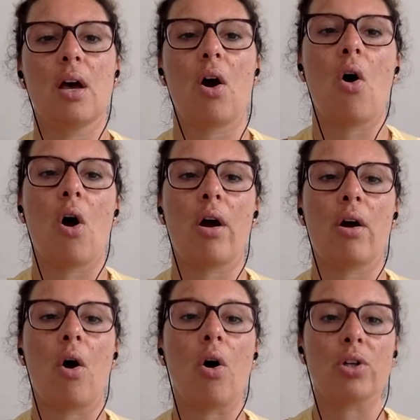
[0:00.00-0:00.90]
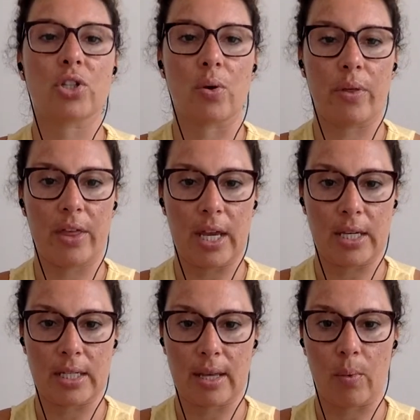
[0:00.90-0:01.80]
are also
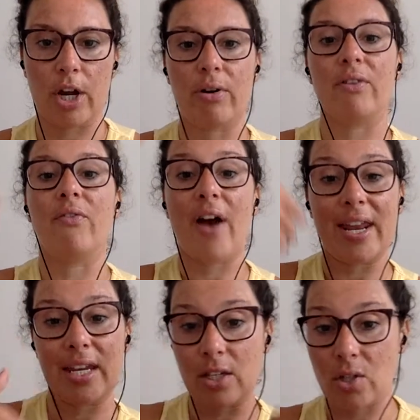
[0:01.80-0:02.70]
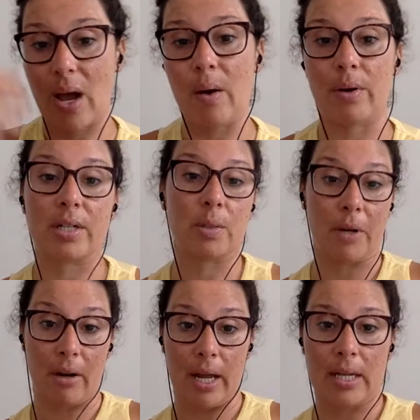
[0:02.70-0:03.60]
things that we are inviting into our
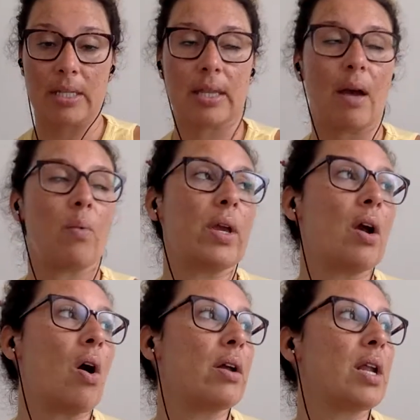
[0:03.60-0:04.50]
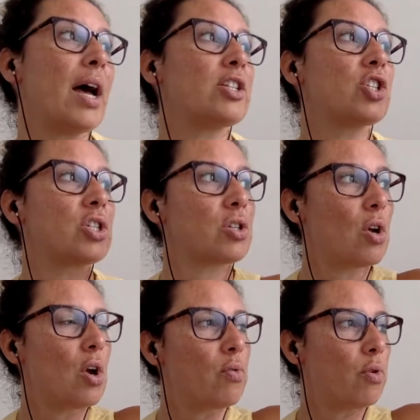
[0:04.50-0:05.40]
experience, that we are not just
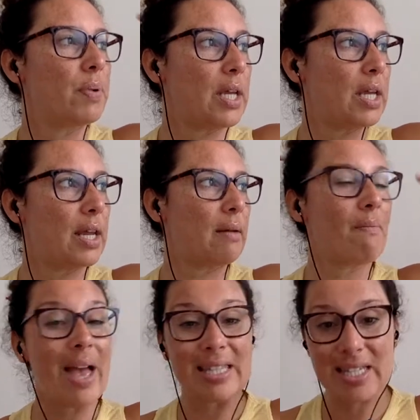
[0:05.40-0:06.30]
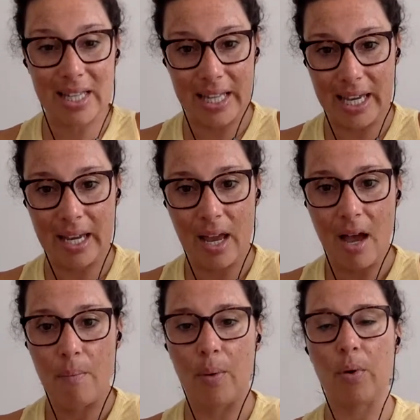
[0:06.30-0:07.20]
repeating mentally,
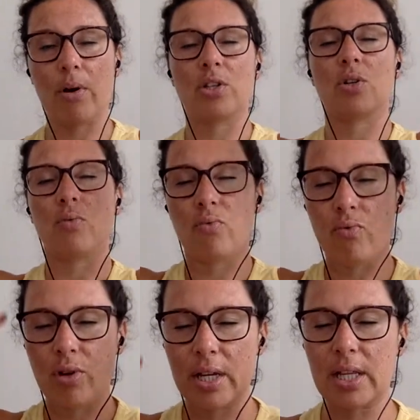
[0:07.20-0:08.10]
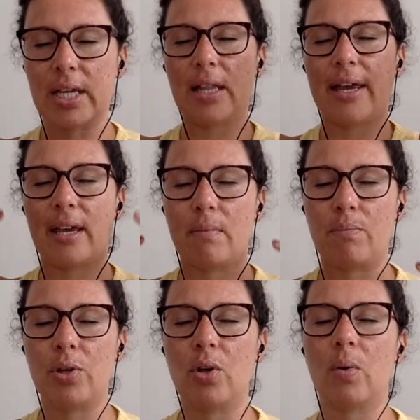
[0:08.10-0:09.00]
but we're also really like
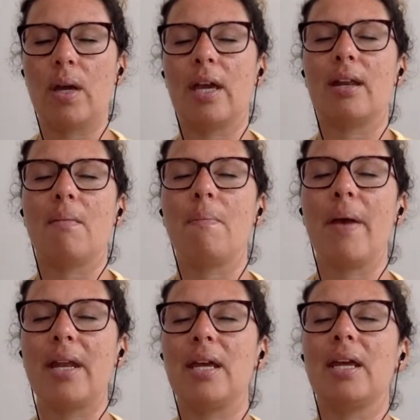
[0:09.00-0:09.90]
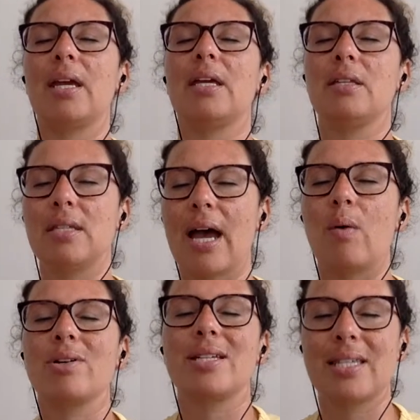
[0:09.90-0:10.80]
imbuing and embedding into
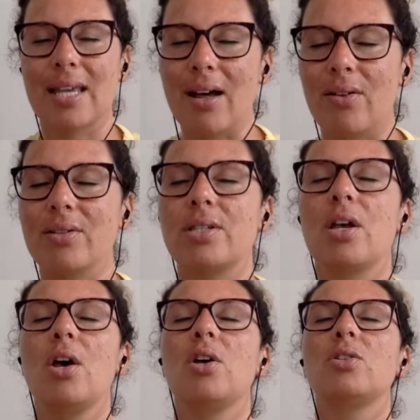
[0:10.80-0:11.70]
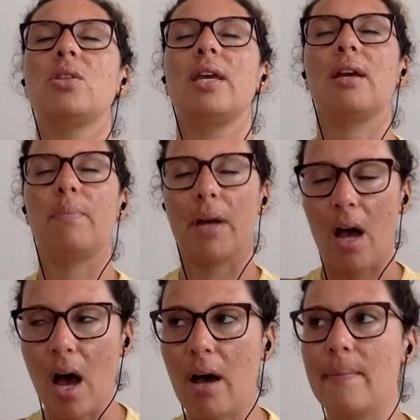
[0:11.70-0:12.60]
our cells so they could
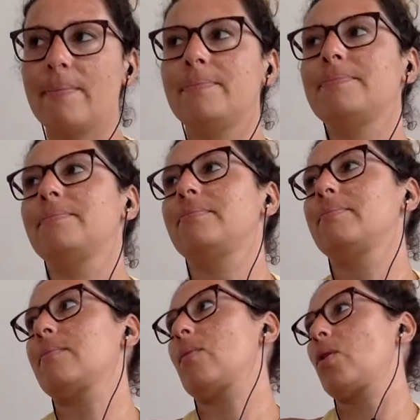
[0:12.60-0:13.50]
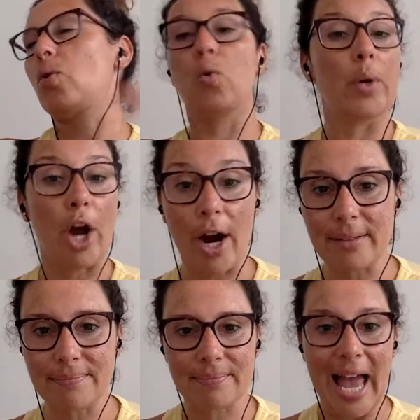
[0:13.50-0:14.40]
become who we
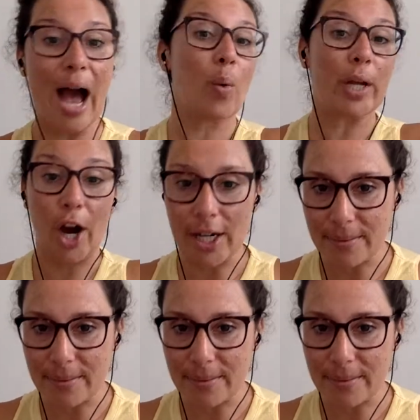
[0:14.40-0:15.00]
are, how we